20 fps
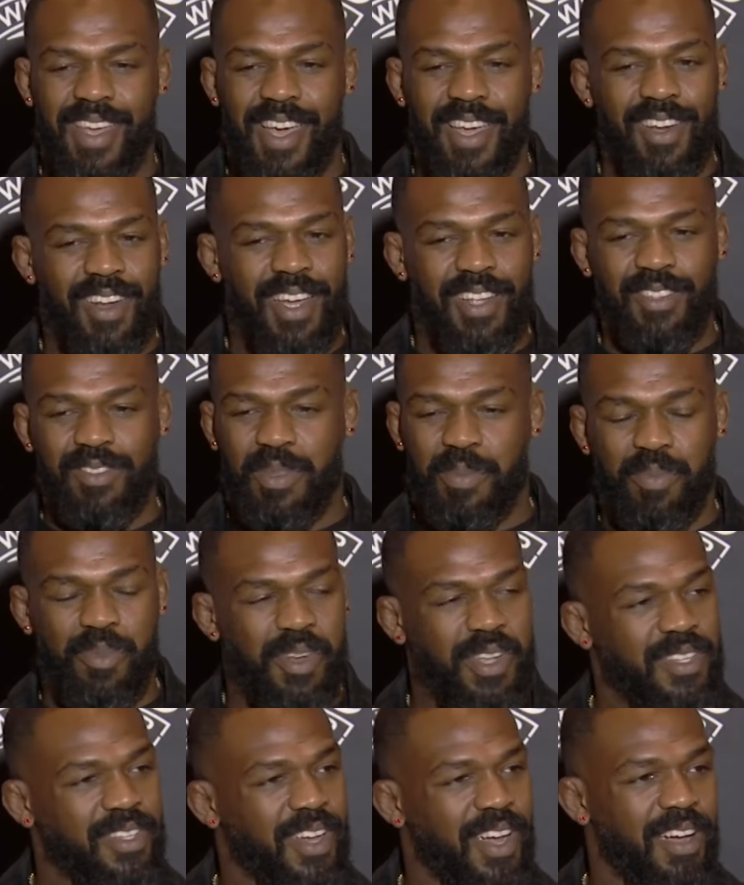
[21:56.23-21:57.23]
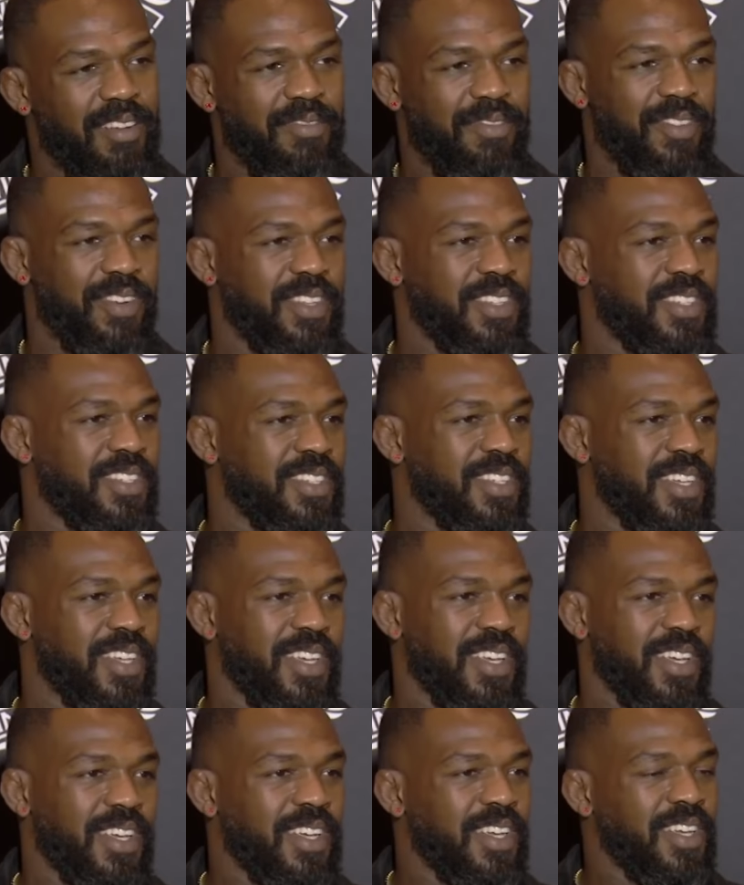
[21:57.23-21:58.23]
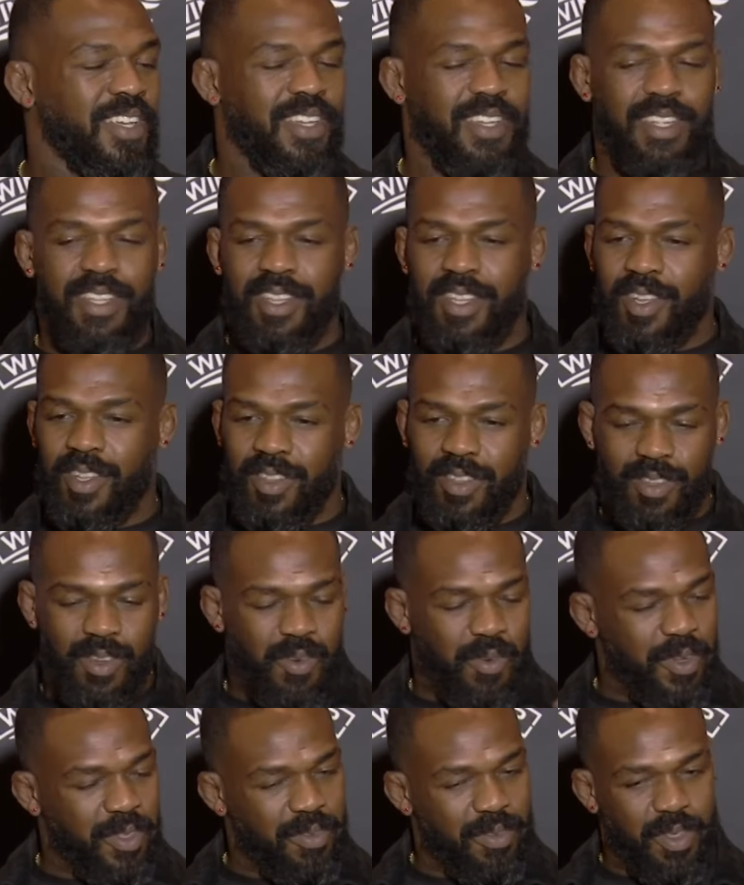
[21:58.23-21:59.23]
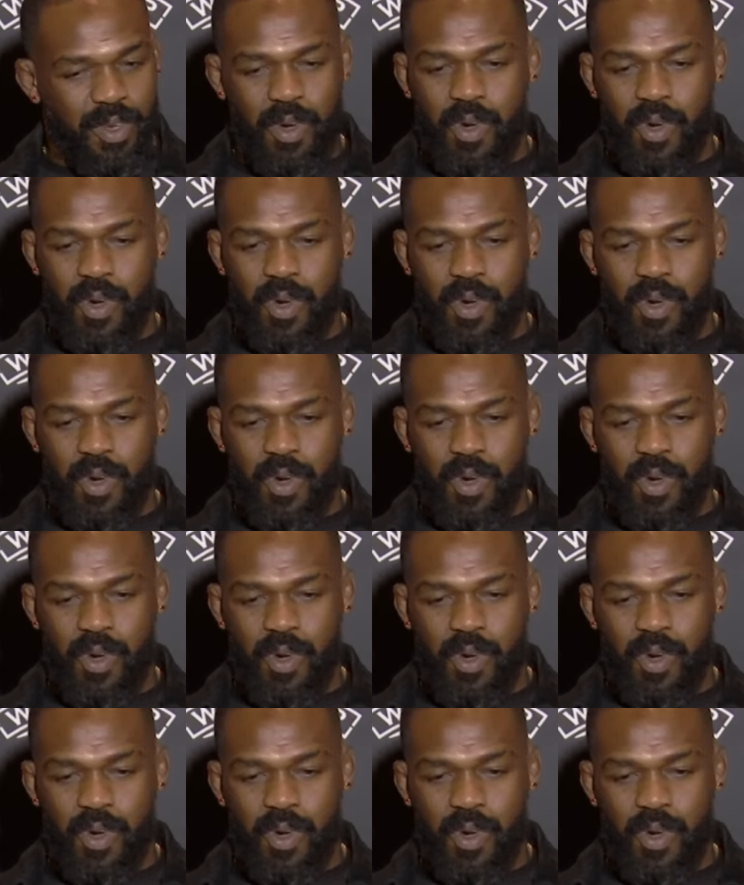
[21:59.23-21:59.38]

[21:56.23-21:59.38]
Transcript: I, I, the press conference, the, going through the